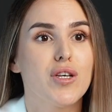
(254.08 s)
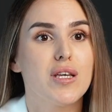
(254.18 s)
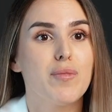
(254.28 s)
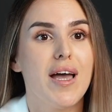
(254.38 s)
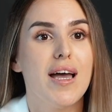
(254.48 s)
you
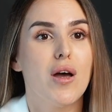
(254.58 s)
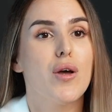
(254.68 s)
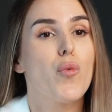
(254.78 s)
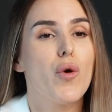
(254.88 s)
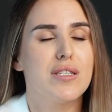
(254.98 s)
can pay it all
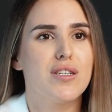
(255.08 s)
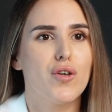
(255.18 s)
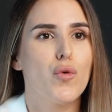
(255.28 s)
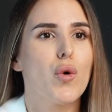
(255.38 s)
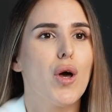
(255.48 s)
at once if
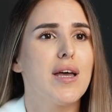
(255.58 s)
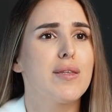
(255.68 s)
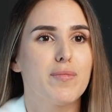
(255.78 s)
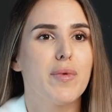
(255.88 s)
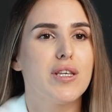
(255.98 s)
you want,
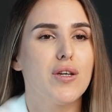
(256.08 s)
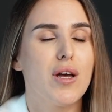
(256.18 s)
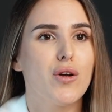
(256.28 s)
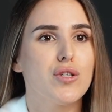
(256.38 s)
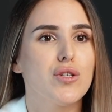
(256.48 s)
but you can
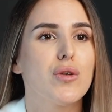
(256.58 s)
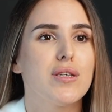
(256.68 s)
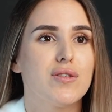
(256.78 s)
also do it in